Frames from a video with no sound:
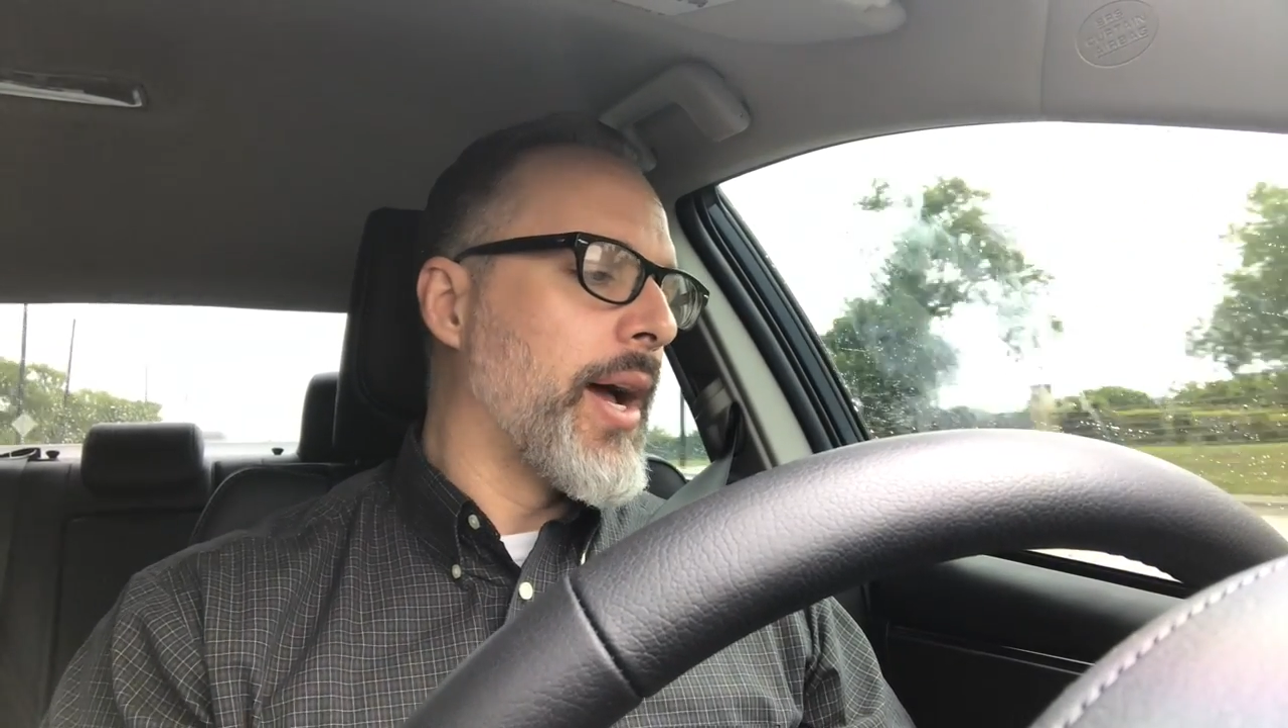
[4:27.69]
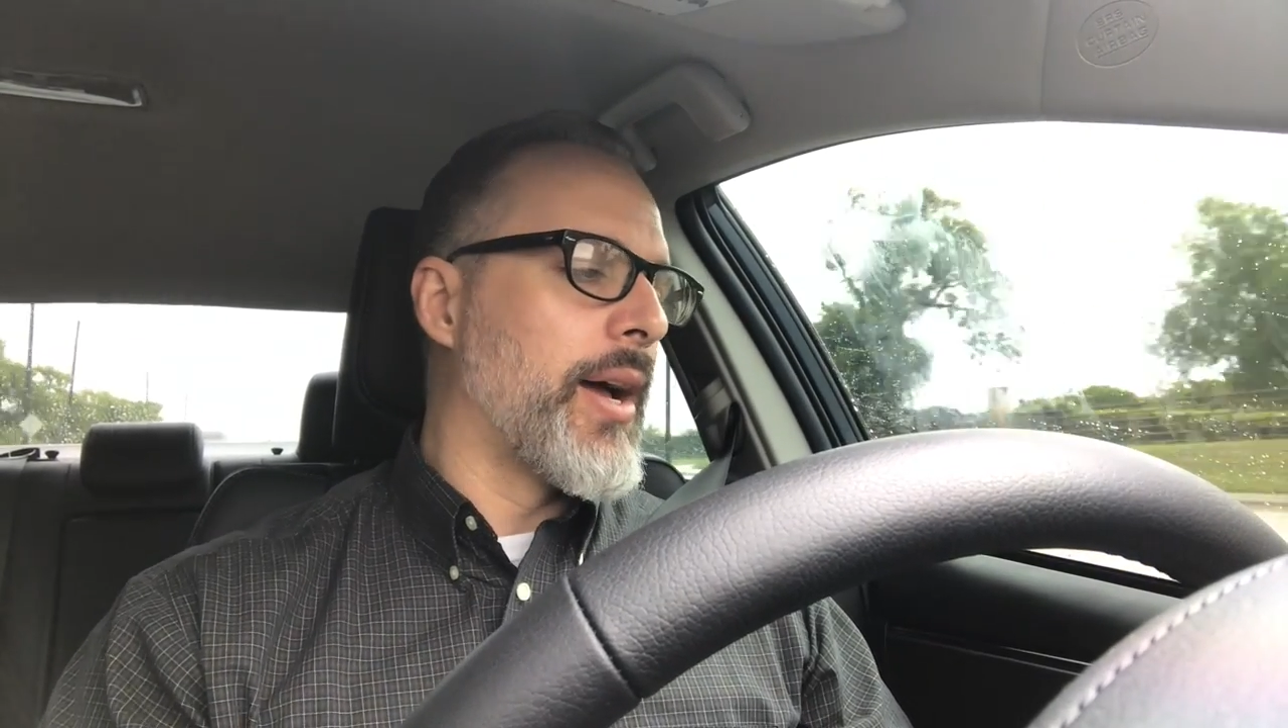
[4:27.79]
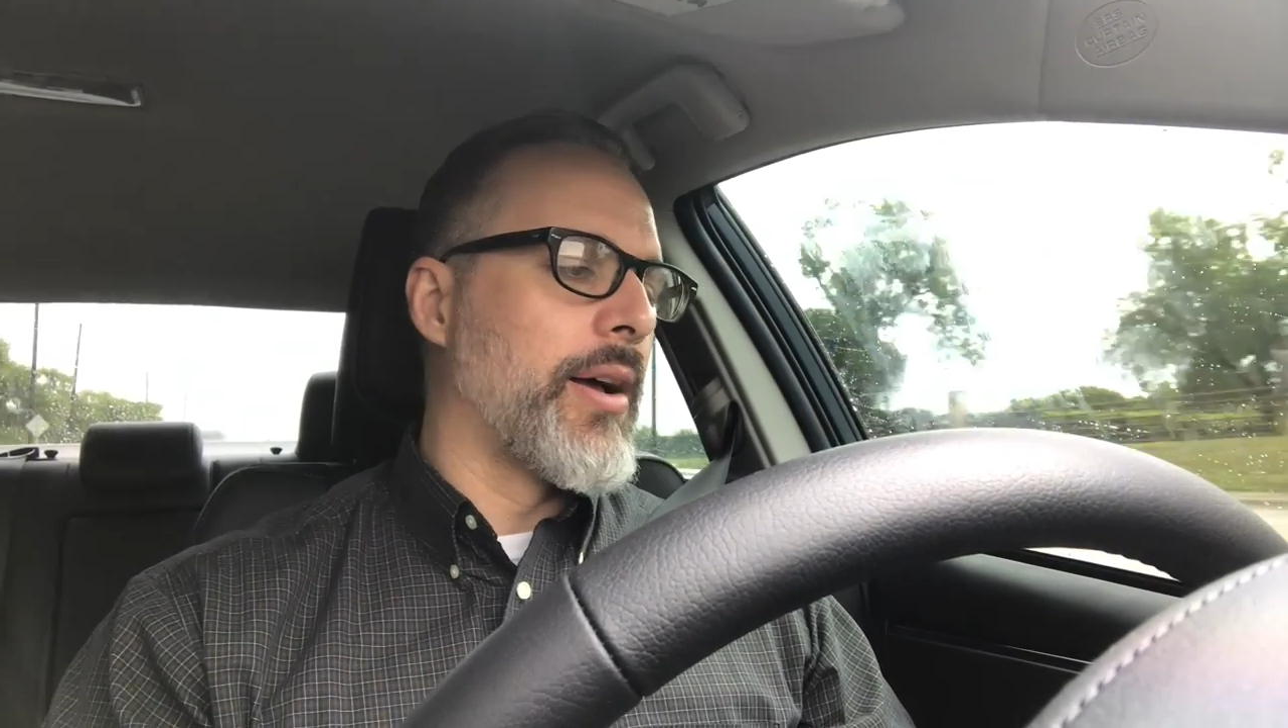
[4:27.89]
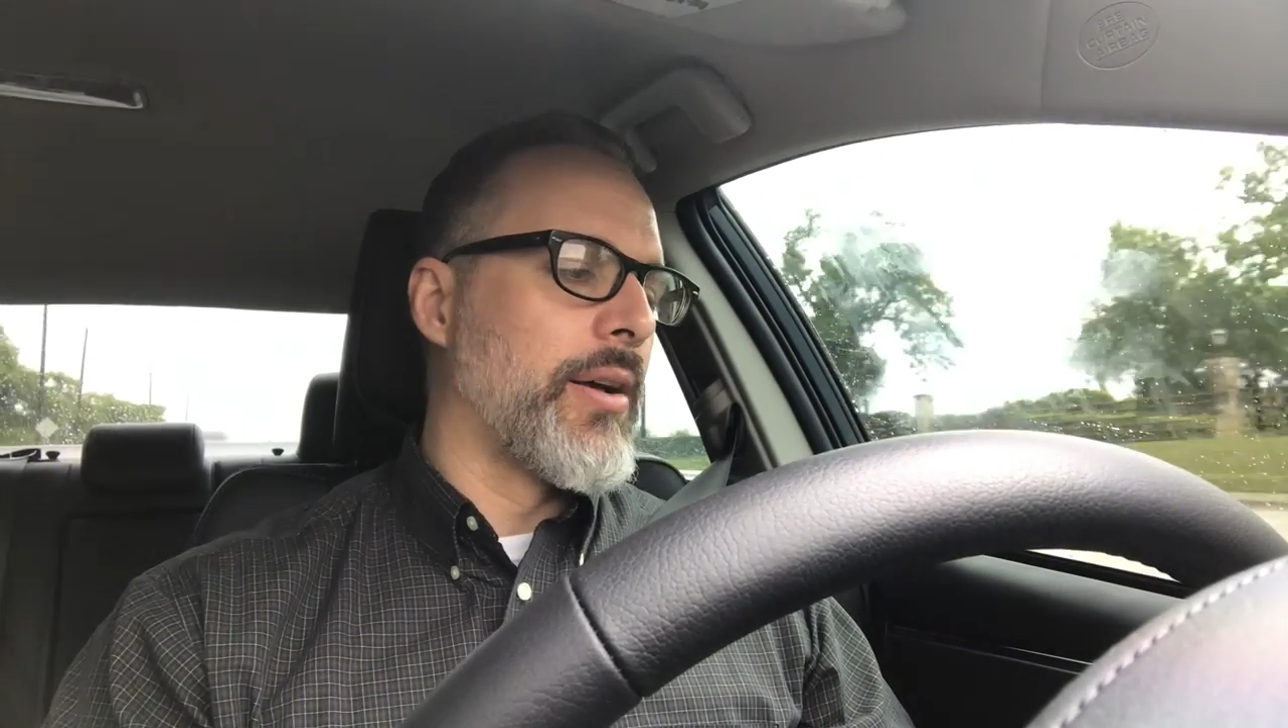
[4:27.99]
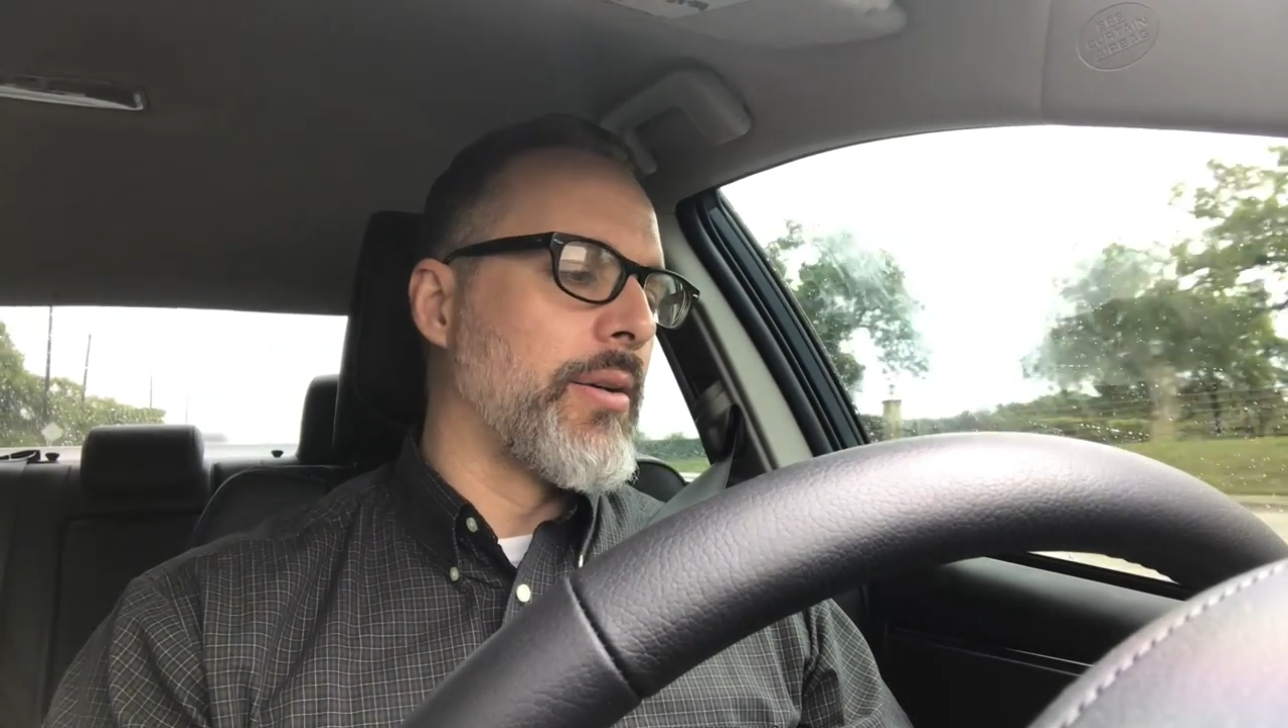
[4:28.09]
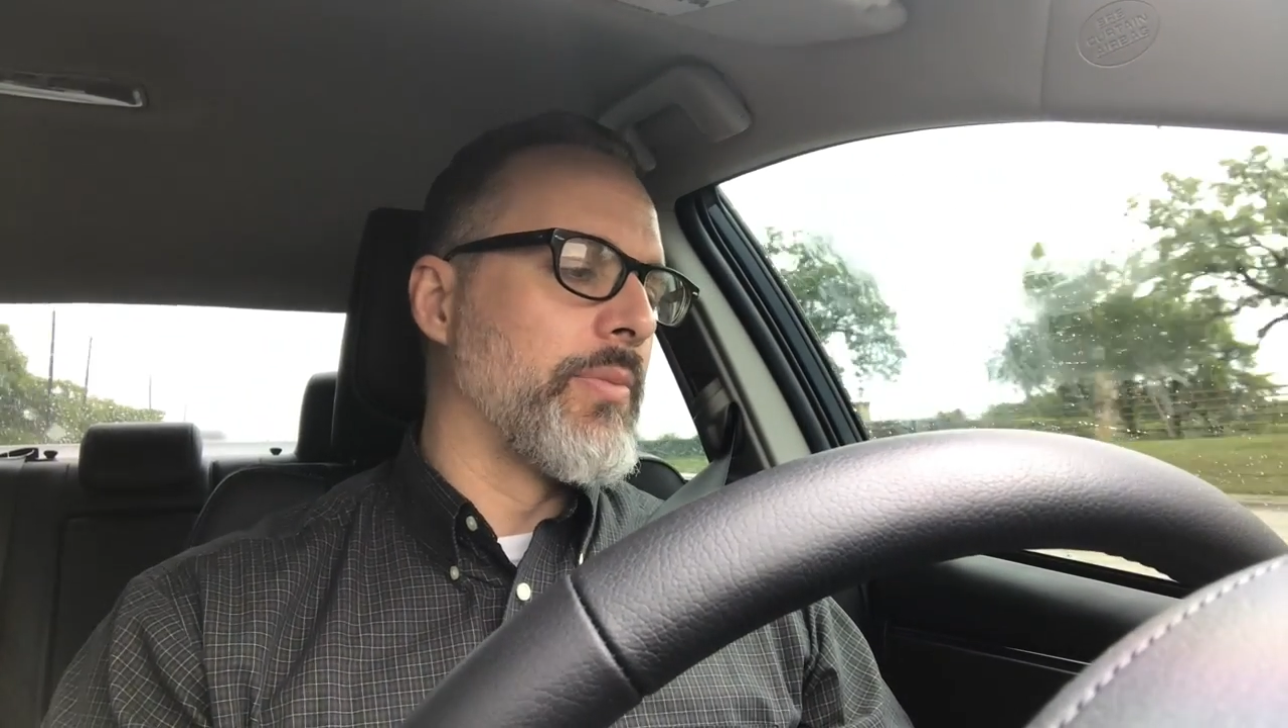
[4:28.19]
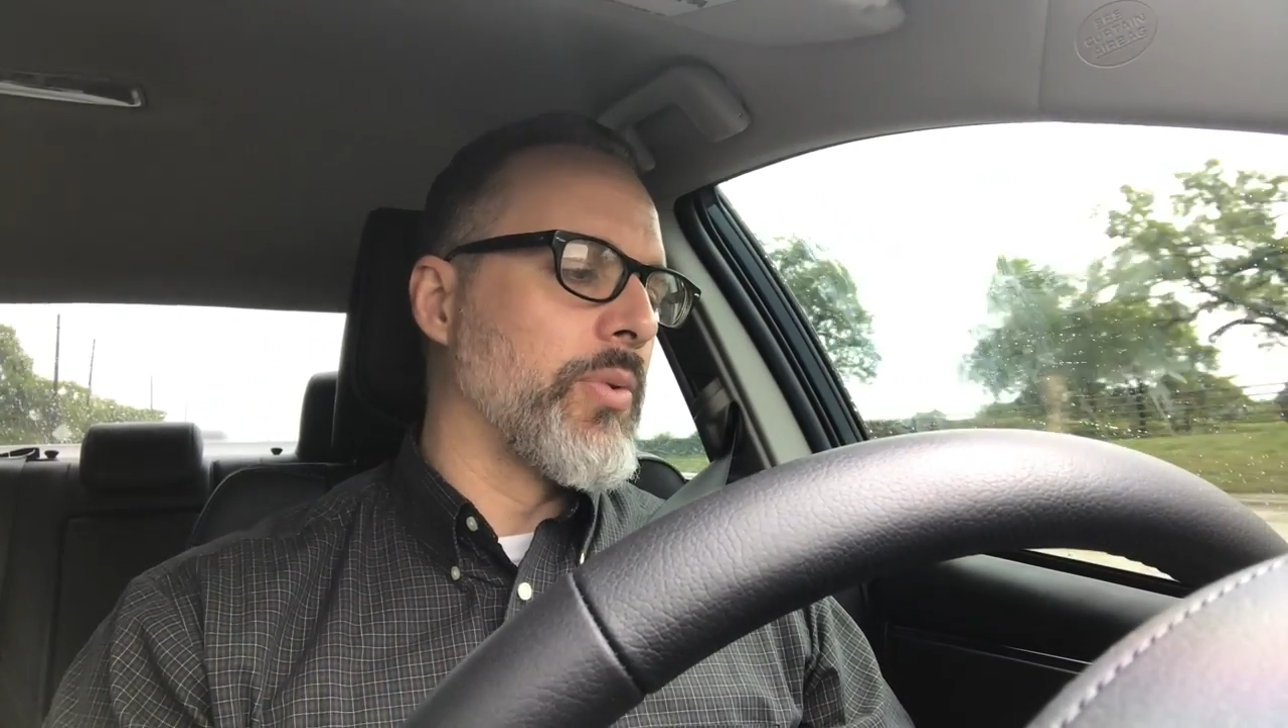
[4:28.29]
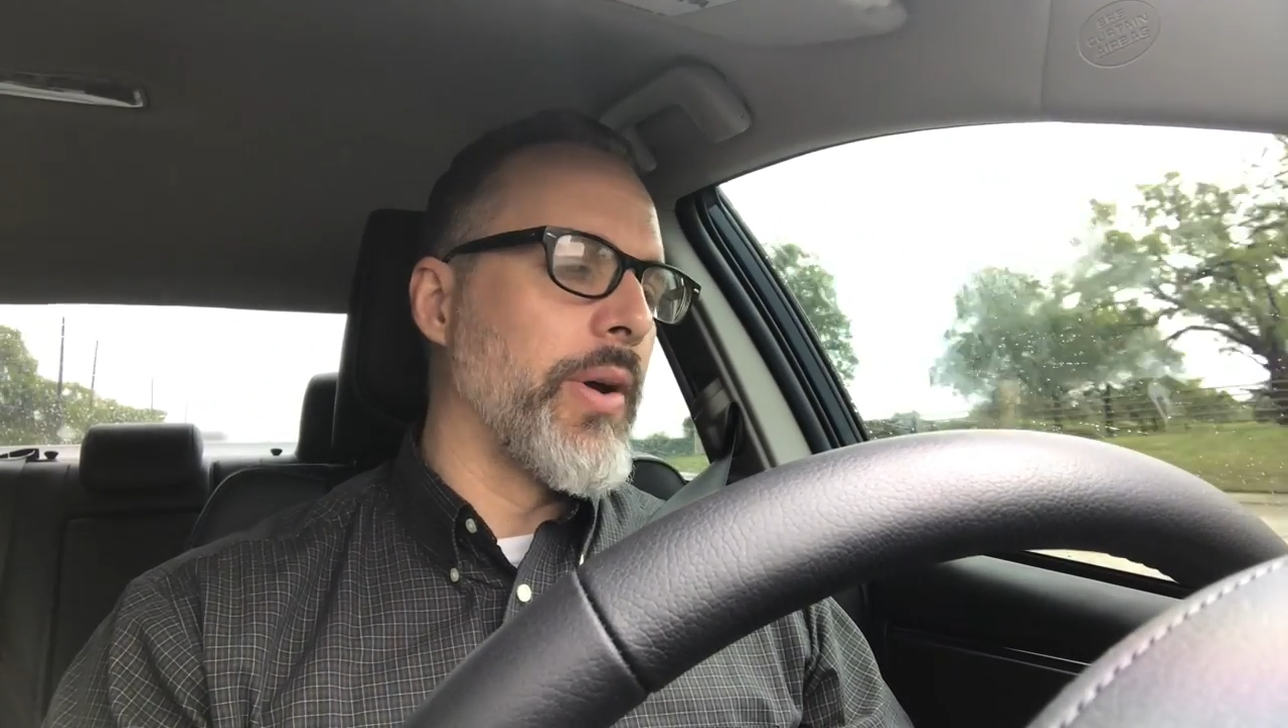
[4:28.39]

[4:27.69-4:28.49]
Um,